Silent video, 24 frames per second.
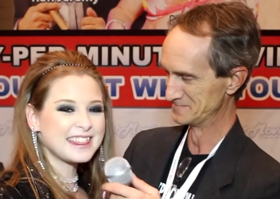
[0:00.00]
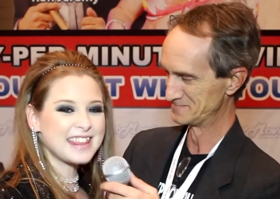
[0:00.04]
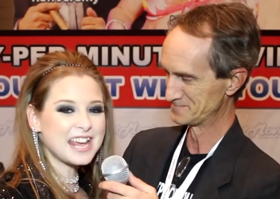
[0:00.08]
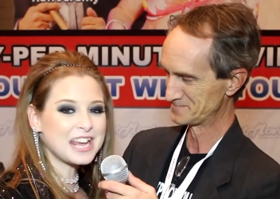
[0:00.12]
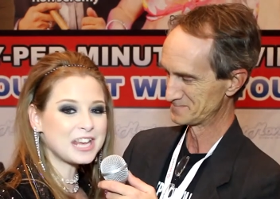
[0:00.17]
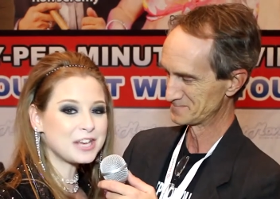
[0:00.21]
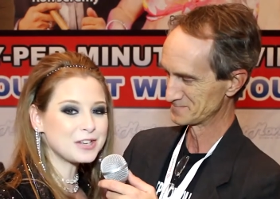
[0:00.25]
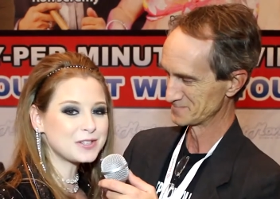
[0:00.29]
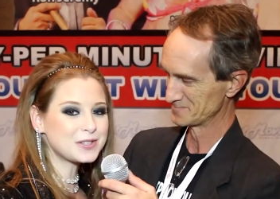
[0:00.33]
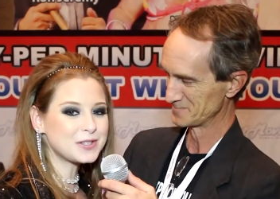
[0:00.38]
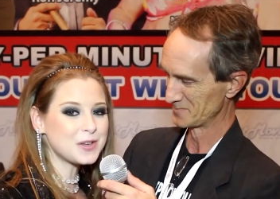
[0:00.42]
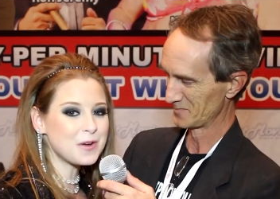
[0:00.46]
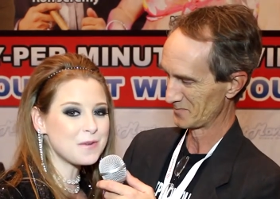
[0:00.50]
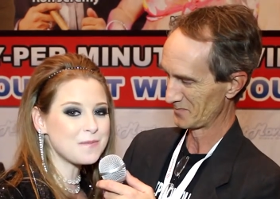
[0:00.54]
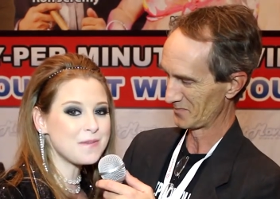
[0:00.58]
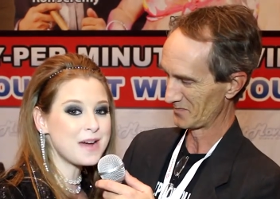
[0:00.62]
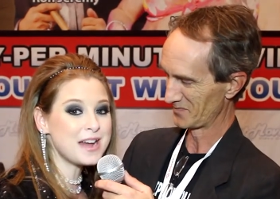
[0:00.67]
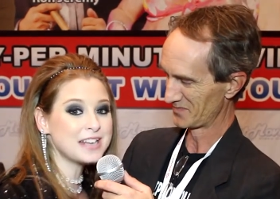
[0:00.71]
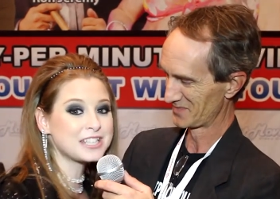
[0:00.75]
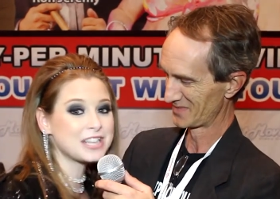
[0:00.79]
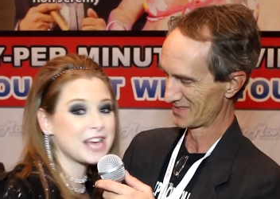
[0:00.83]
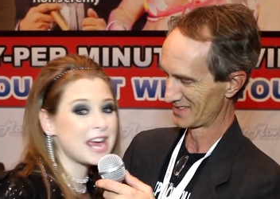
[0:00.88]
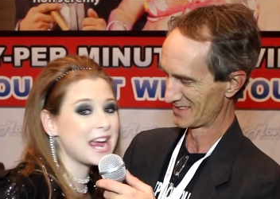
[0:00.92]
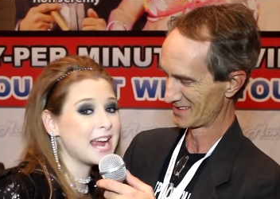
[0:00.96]
Speaker 1: Thank you so
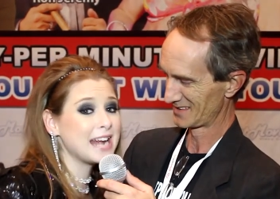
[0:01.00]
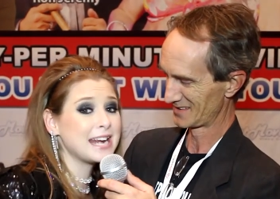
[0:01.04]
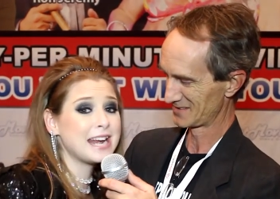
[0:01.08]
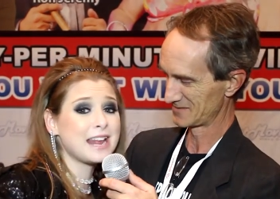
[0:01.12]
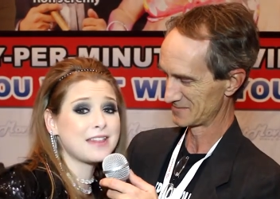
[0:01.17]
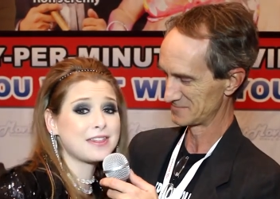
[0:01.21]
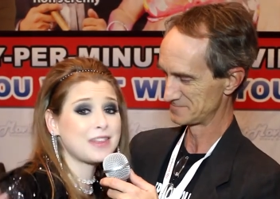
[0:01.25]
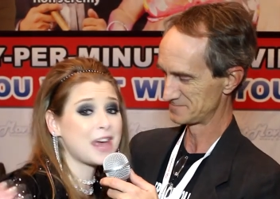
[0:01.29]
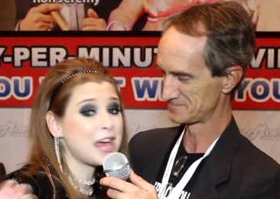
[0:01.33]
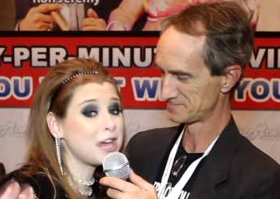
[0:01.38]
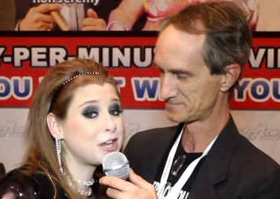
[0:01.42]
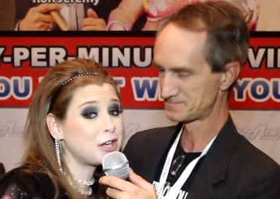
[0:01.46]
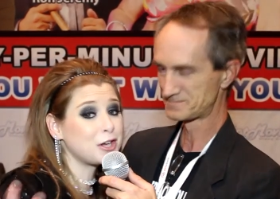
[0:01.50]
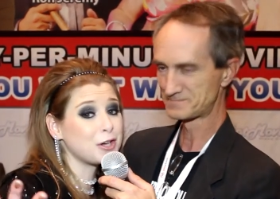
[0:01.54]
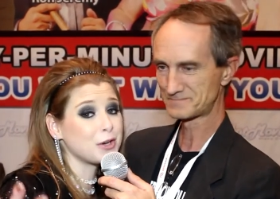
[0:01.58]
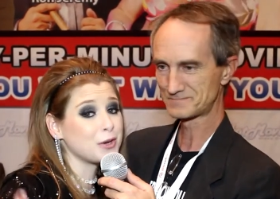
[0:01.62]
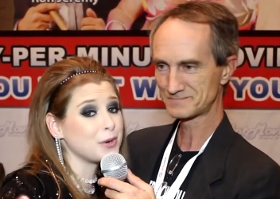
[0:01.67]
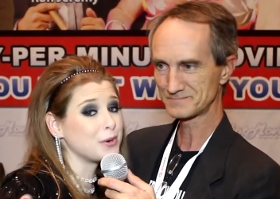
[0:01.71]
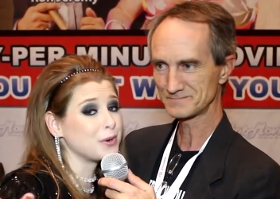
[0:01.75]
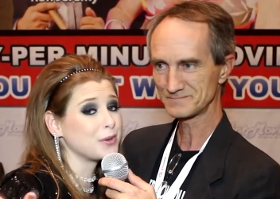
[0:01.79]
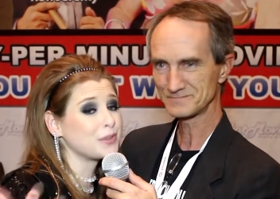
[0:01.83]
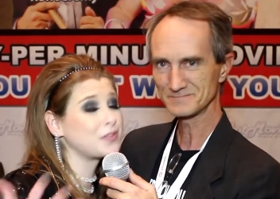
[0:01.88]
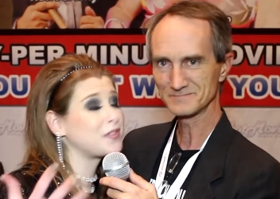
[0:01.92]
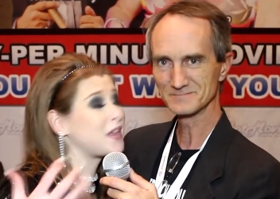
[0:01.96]
much, and thank
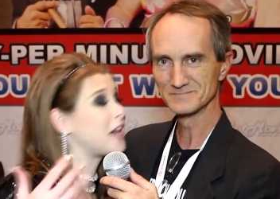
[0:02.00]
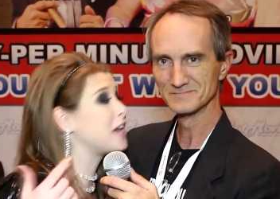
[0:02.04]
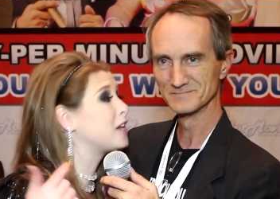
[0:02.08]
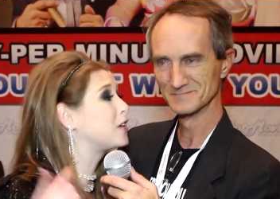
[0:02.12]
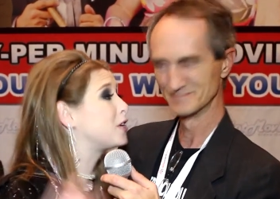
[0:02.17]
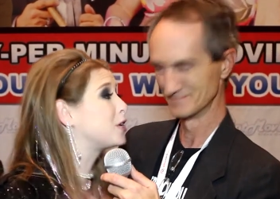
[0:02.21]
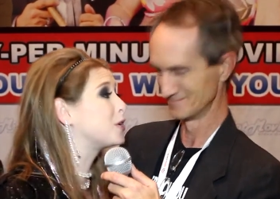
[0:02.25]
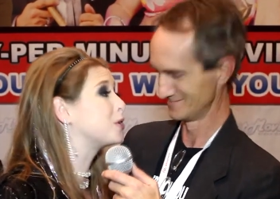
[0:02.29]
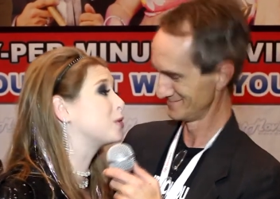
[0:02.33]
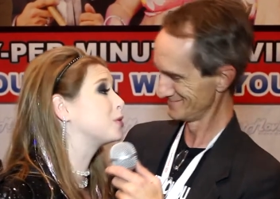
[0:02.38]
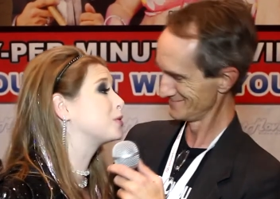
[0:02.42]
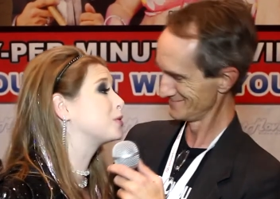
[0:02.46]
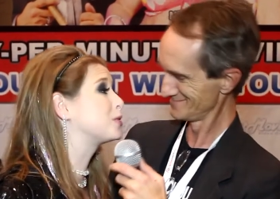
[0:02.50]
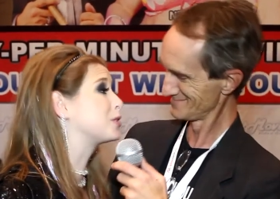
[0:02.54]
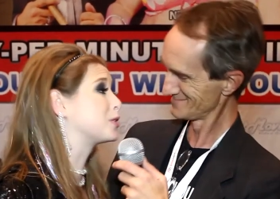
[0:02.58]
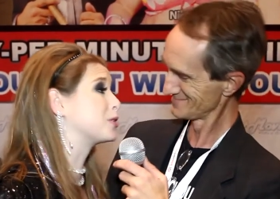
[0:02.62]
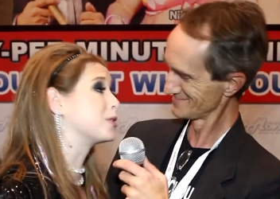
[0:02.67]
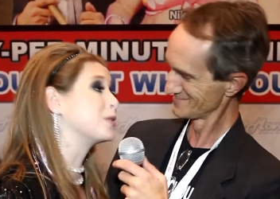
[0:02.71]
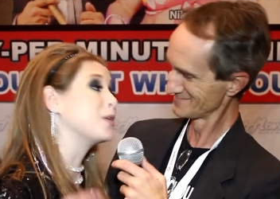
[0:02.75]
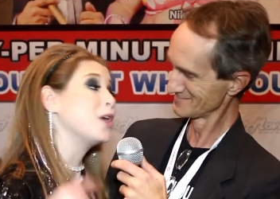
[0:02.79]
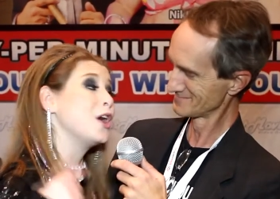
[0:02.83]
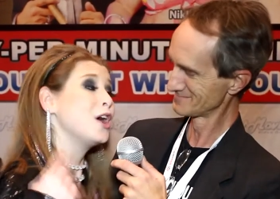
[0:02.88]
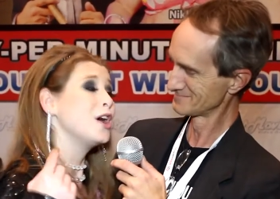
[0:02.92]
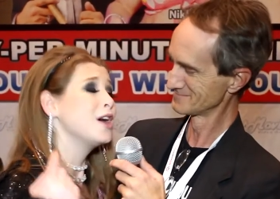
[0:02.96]
you, thank you
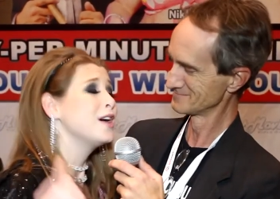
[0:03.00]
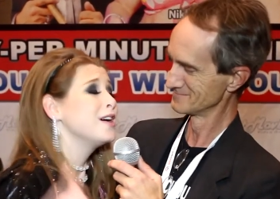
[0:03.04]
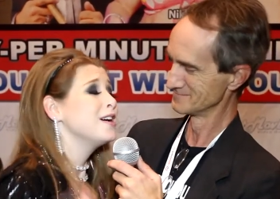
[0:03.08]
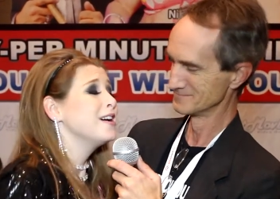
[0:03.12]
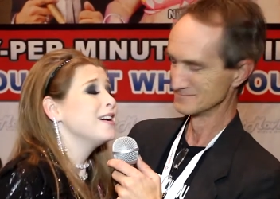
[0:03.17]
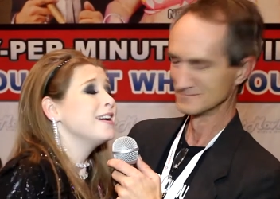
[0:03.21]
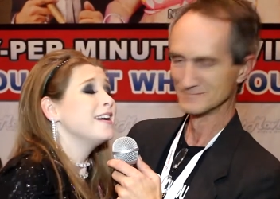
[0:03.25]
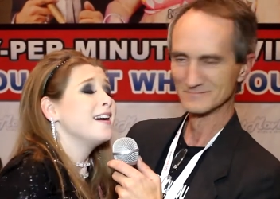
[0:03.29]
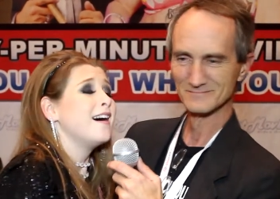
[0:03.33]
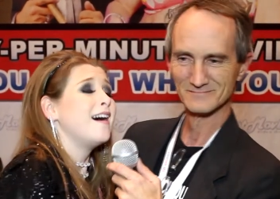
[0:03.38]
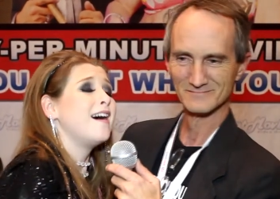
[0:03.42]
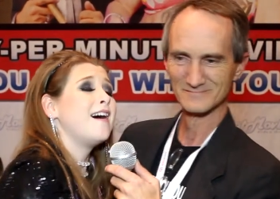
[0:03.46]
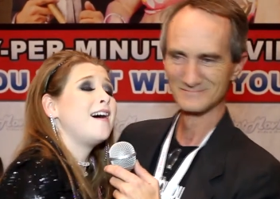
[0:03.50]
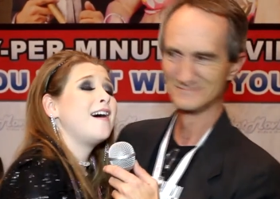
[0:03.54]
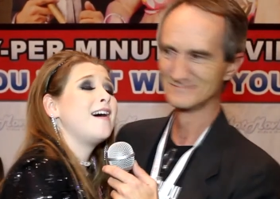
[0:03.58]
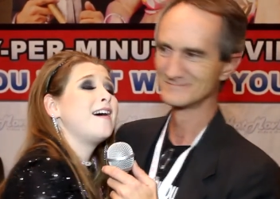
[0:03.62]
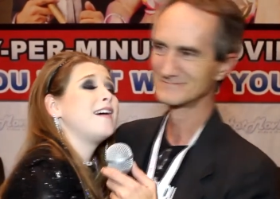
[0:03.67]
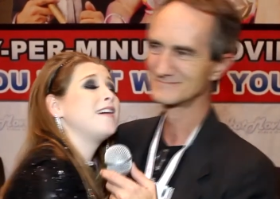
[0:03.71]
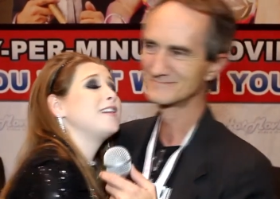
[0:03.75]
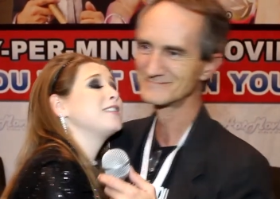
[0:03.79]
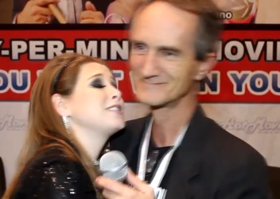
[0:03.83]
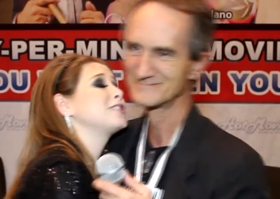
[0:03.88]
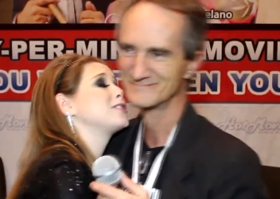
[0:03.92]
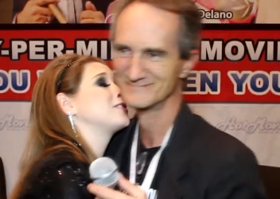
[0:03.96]
to.
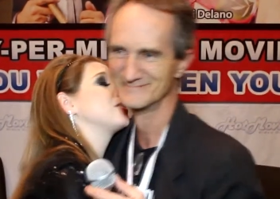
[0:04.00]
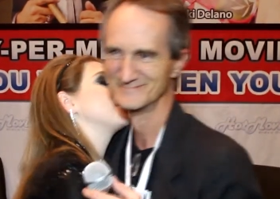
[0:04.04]
Uh,